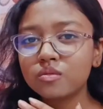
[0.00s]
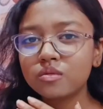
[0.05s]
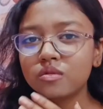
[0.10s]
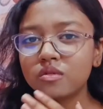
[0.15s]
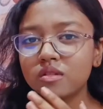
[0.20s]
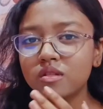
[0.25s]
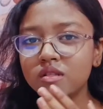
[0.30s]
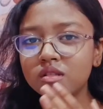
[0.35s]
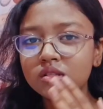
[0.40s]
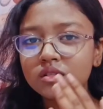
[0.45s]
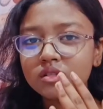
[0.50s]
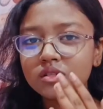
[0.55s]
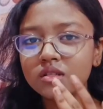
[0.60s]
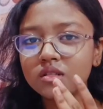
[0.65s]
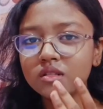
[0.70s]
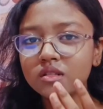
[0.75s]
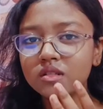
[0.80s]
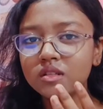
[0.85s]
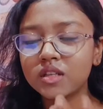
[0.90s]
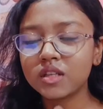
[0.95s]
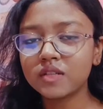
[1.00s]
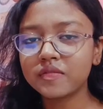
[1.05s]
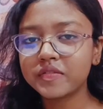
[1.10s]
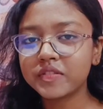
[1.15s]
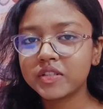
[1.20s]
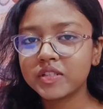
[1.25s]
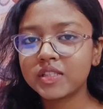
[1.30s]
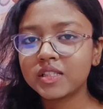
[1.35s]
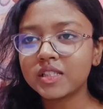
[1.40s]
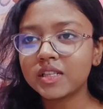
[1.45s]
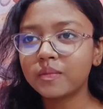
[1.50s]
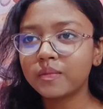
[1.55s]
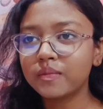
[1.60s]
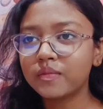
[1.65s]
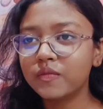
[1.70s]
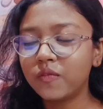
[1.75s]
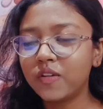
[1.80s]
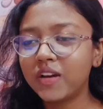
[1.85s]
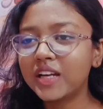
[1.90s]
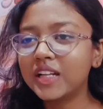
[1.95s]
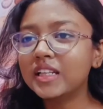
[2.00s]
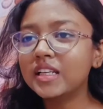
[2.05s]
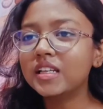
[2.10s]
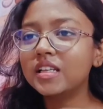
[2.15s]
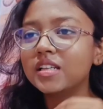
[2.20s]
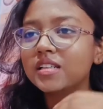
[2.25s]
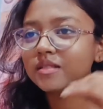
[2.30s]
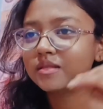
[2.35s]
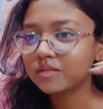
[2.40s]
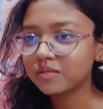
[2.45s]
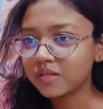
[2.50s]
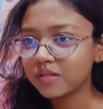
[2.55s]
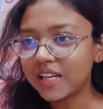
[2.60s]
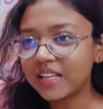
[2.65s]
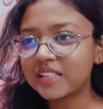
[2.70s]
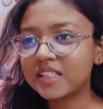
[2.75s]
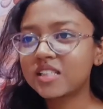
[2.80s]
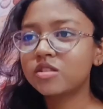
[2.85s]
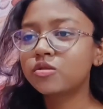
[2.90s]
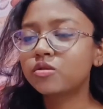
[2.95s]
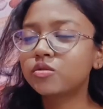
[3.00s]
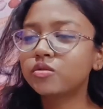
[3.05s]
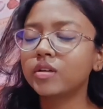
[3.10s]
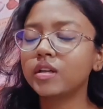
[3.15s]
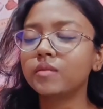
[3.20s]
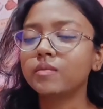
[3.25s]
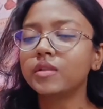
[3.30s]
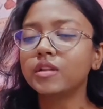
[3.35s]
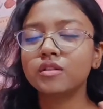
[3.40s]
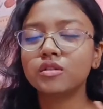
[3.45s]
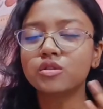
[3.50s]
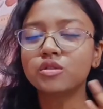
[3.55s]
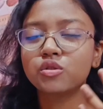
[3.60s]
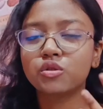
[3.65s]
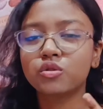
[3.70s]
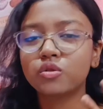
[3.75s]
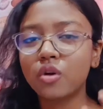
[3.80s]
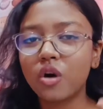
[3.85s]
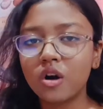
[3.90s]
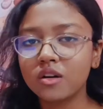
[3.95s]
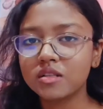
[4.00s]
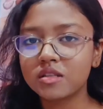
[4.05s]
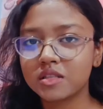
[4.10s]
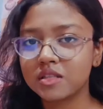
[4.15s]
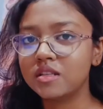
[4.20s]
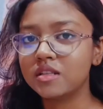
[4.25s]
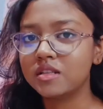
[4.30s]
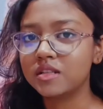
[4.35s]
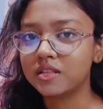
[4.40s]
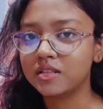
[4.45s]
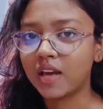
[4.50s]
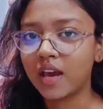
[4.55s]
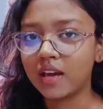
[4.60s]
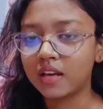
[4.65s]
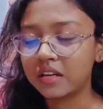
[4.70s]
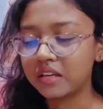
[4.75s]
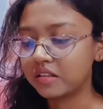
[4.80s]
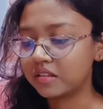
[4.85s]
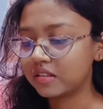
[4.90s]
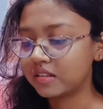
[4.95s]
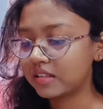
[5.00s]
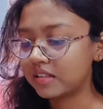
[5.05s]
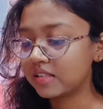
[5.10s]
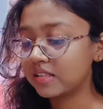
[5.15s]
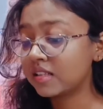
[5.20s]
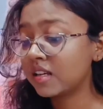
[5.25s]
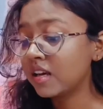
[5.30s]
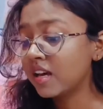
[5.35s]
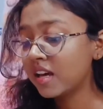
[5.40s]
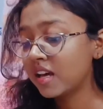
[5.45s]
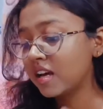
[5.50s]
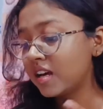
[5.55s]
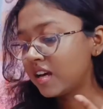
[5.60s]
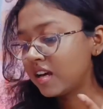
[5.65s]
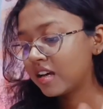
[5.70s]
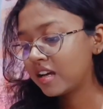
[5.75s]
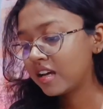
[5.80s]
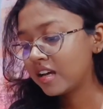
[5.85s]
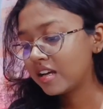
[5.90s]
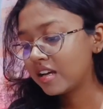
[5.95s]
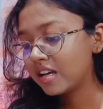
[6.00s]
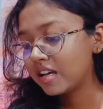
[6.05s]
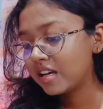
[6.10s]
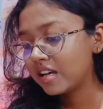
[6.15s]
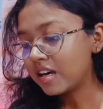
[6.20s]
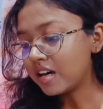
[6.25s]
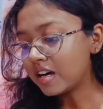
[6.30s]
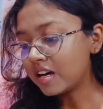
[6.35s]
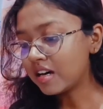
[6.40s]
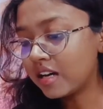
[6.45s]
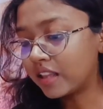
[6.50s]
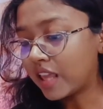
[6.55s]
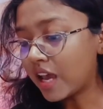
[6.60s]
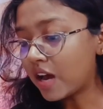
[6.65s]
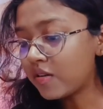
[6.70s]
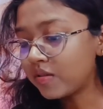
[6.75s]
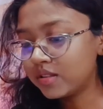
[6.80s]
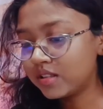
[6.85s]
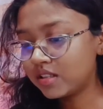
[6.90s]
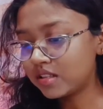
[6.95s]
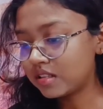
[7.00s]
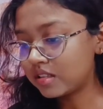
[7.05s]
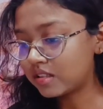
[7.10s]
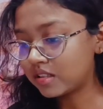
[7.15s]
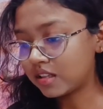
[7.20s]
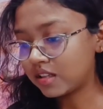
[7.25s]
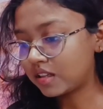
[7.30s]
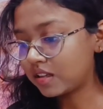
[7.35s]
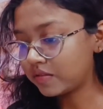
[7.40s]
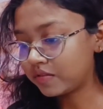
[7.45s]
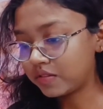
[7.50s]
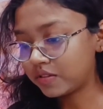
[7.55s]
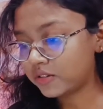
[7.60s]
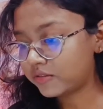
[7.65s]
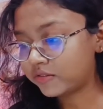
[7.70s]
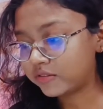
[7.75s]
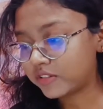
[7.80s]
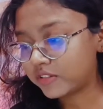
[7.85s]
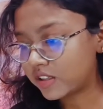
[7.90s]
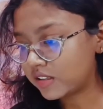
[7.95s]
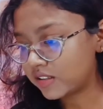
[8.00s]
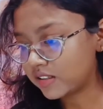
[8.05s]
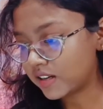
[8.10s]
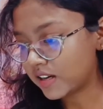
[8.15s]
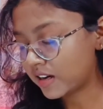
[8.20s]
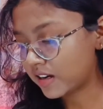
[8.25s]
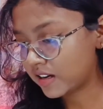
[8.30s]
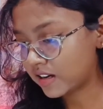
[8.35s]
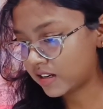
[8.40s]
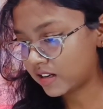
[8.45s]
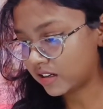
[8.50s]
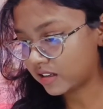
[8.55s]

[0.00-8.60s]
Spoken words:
Don't gift some really extremely strong scented candle, because that would just give your friend a